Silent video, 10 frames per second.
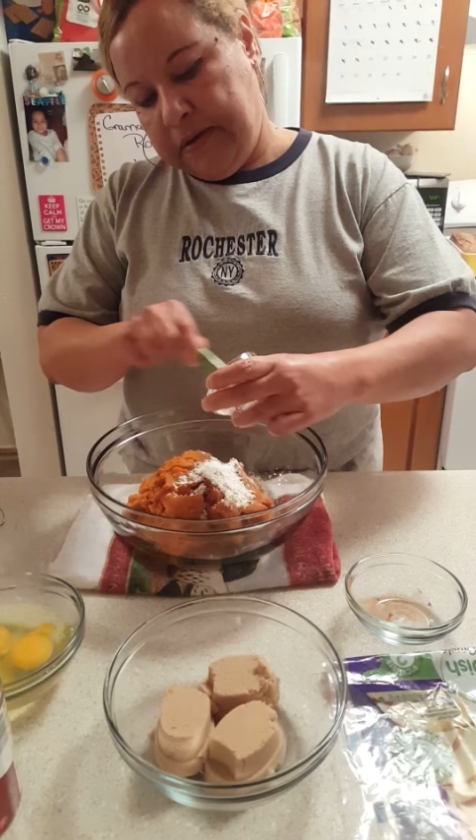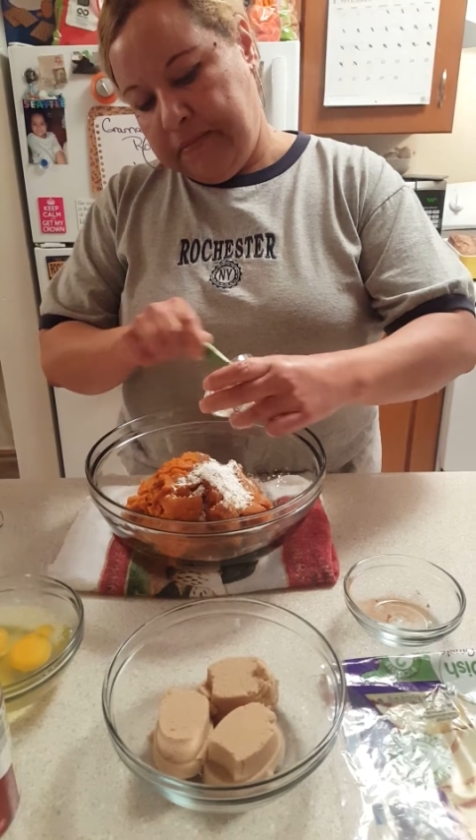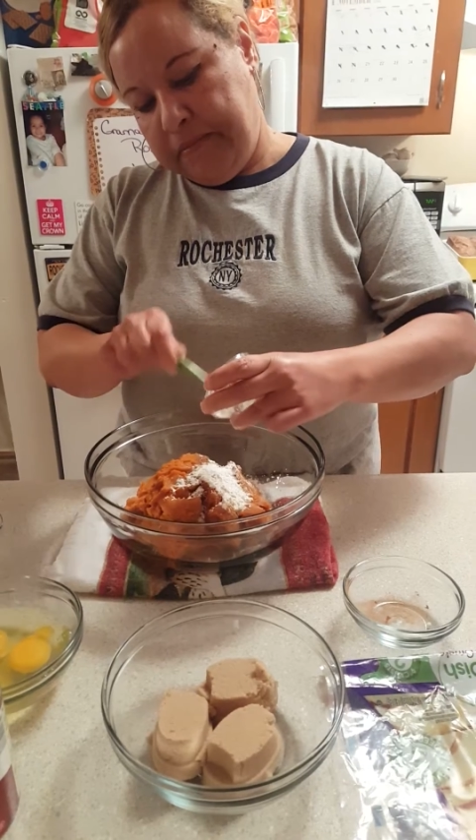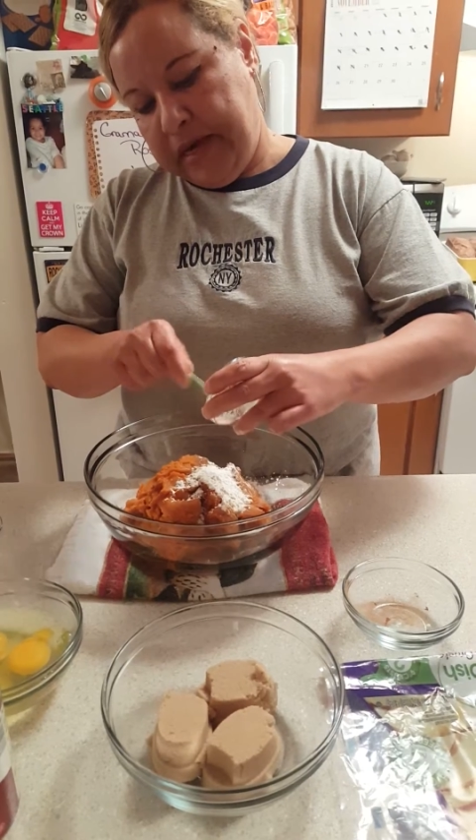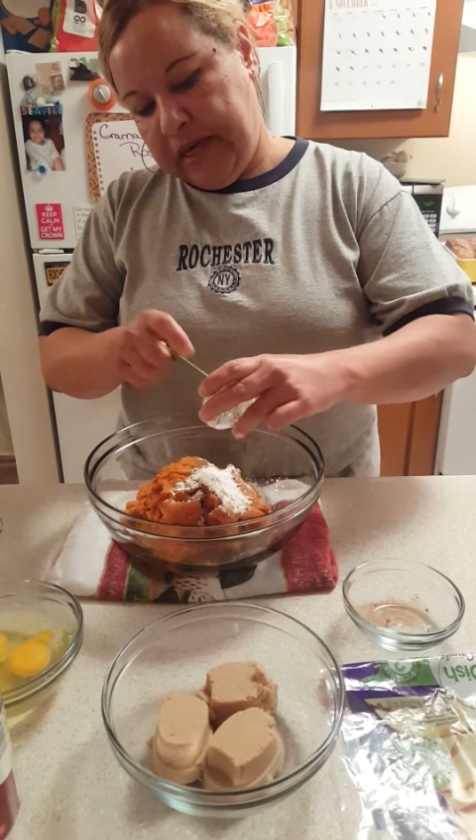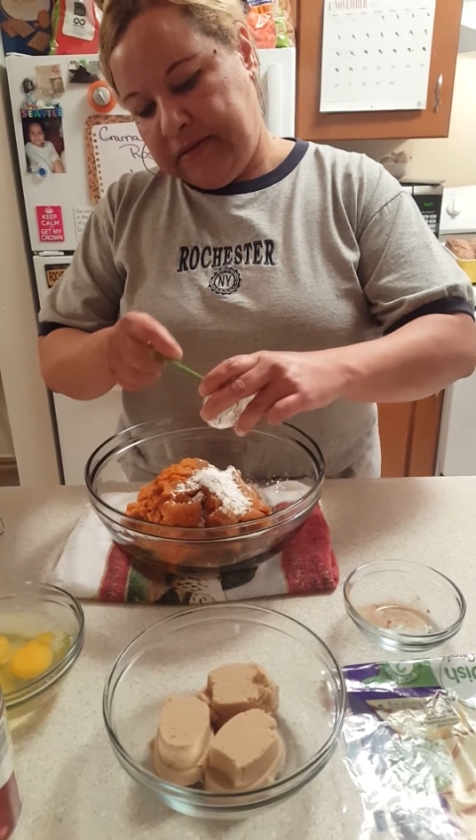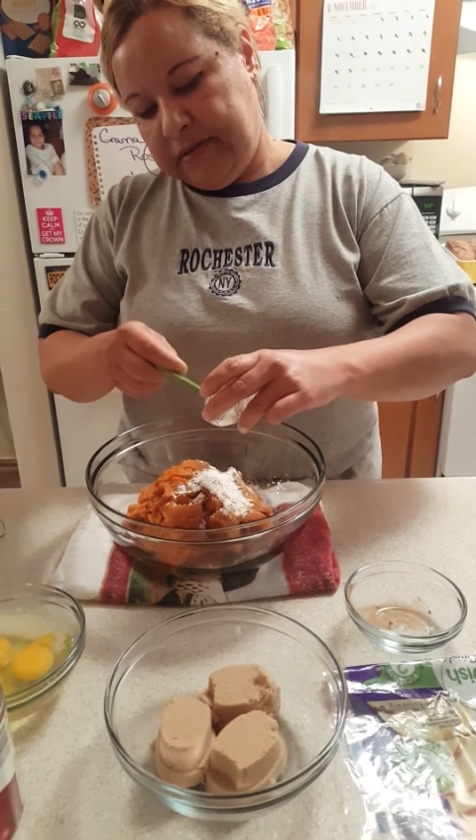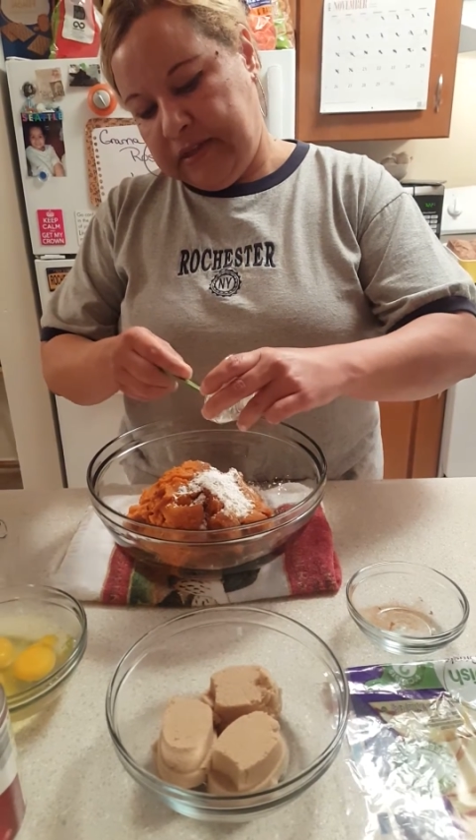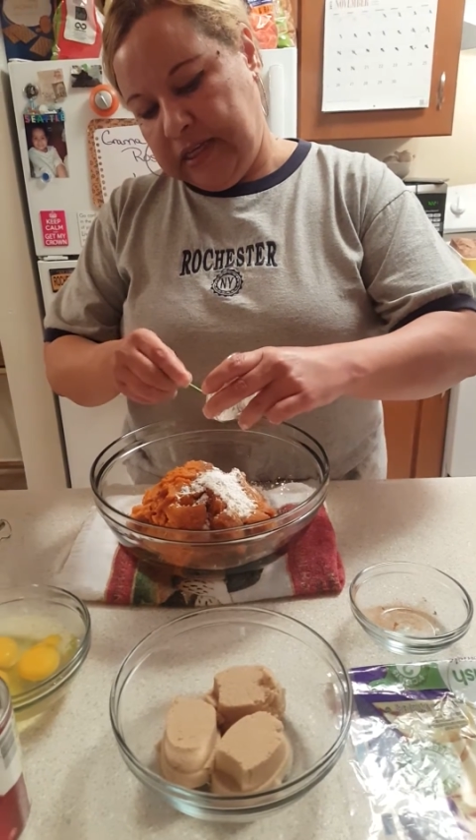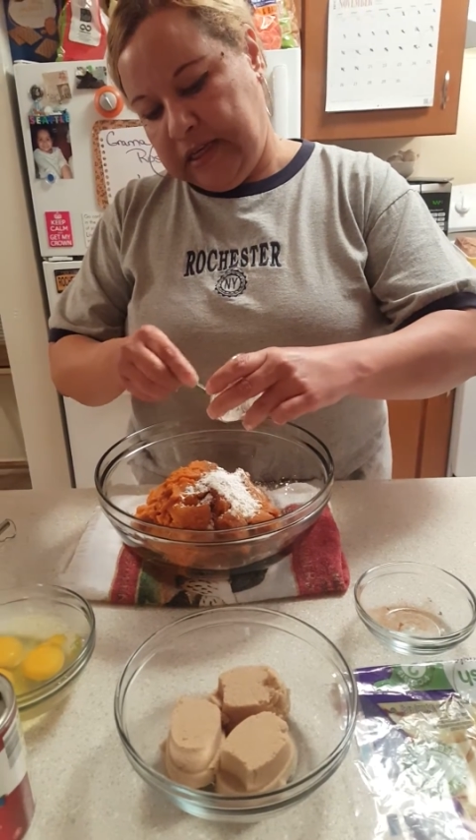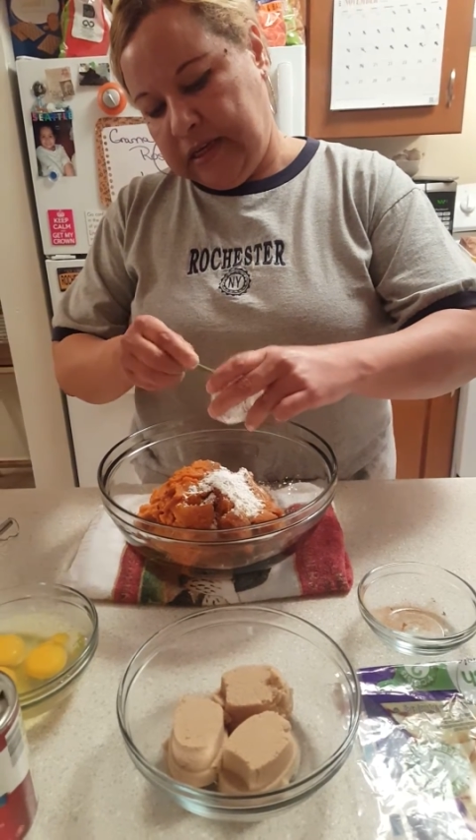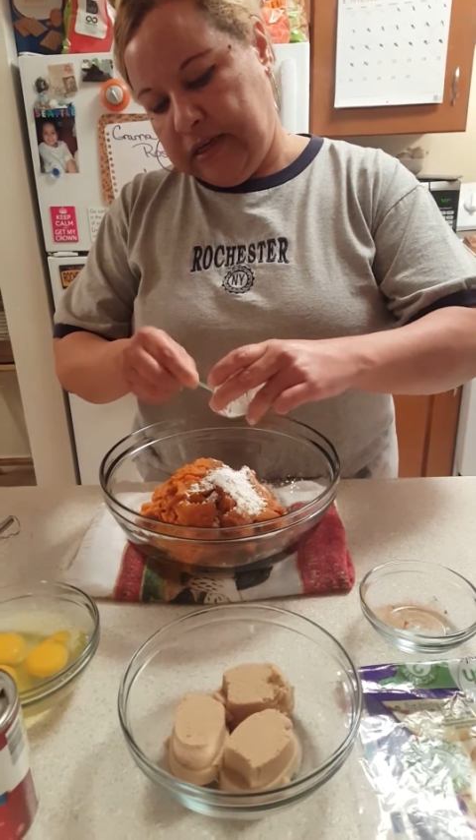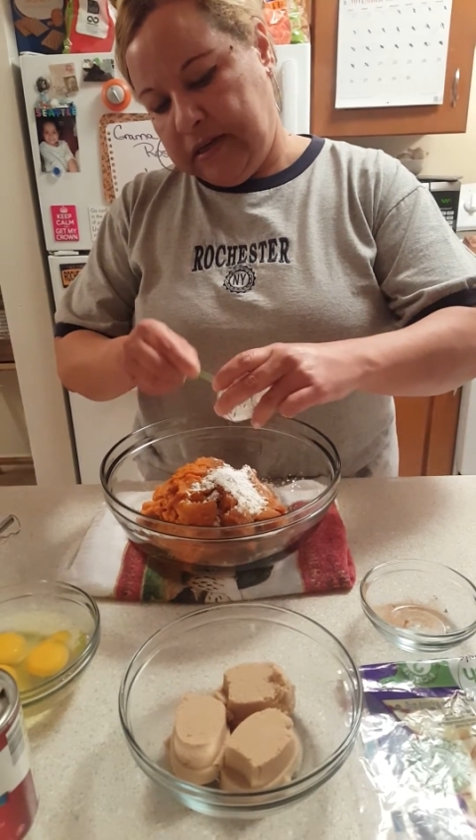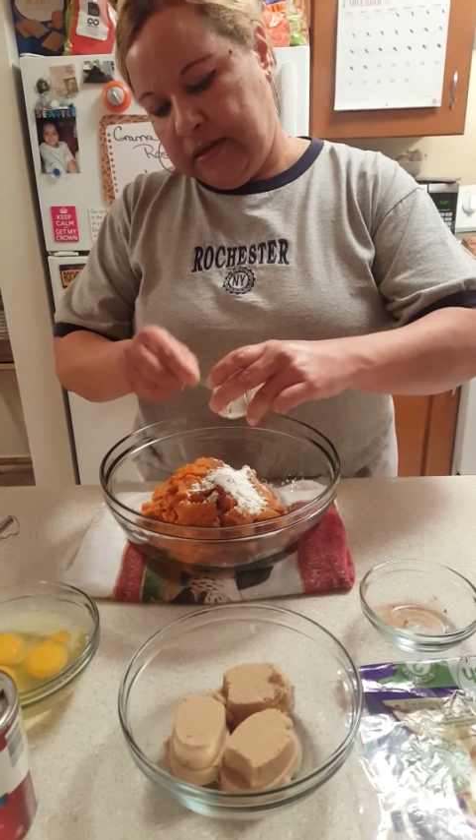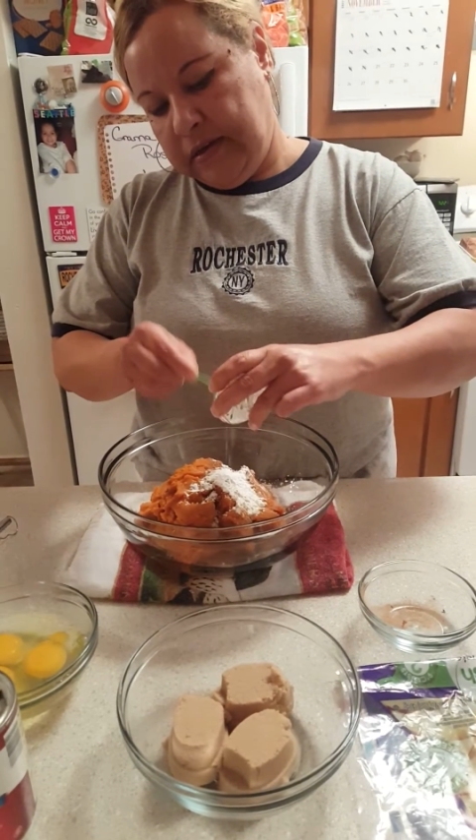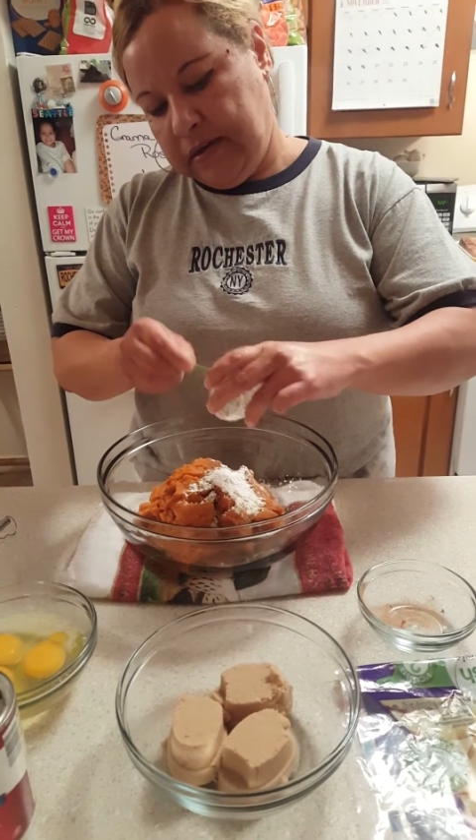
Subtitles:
makes the